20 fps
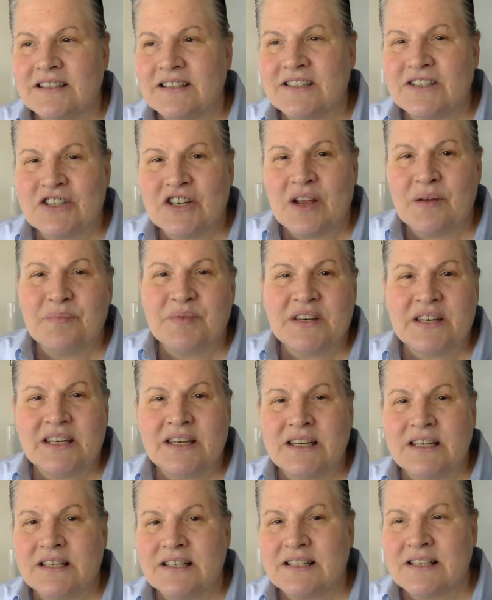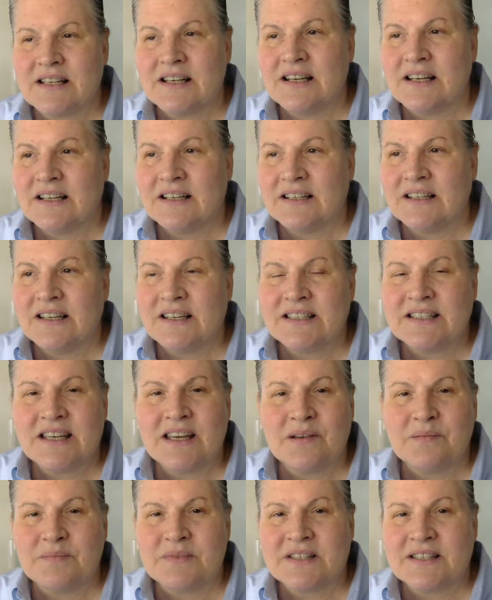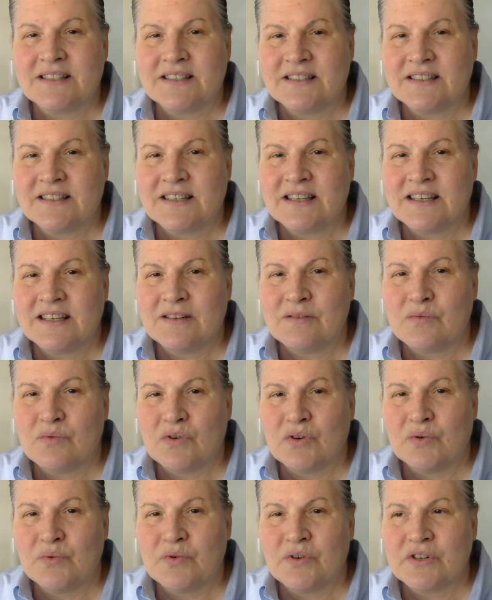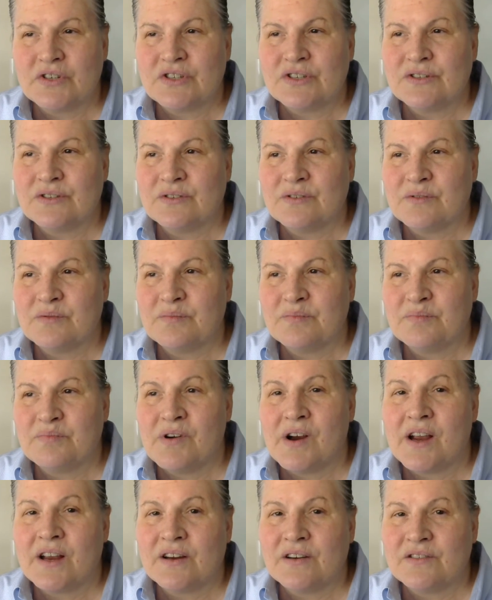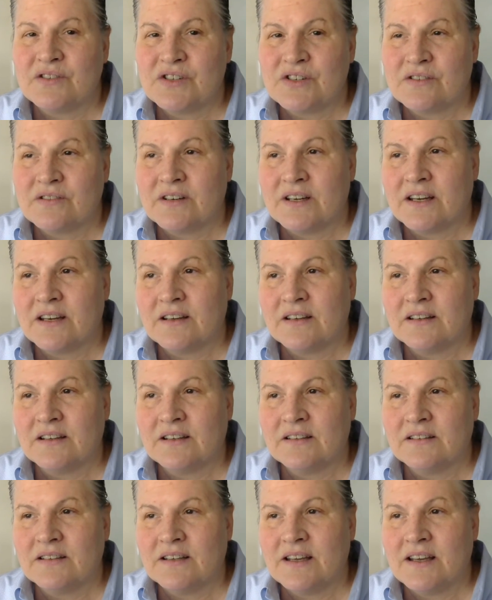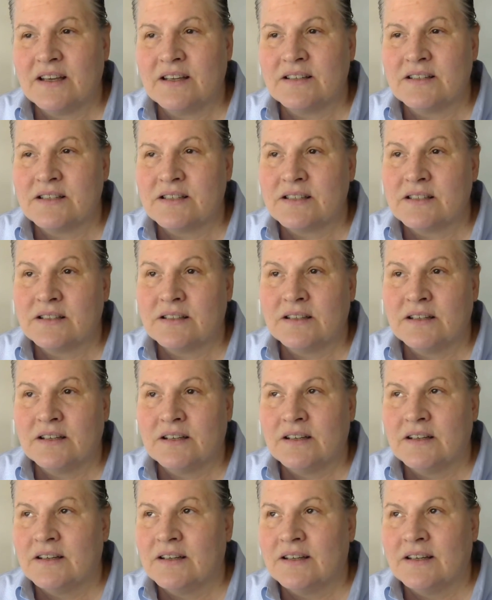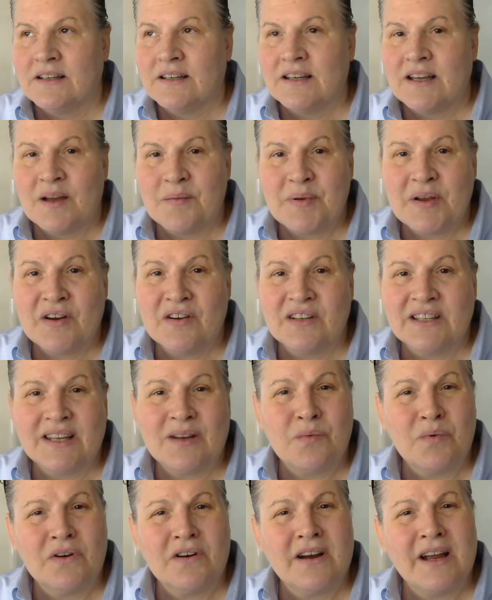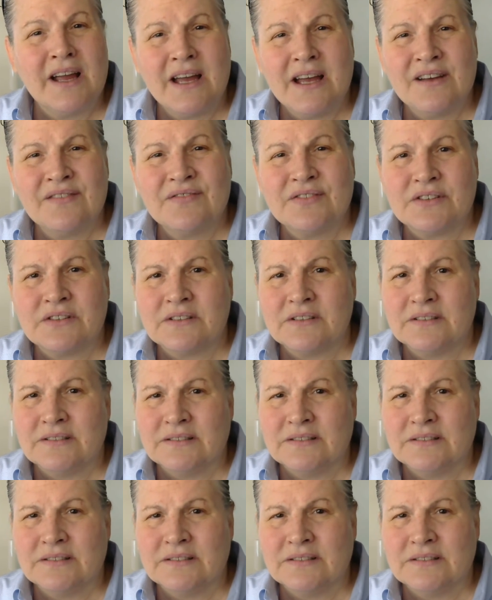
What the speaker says: Japanese attempts in World War II, prior, during, and apparently we're after.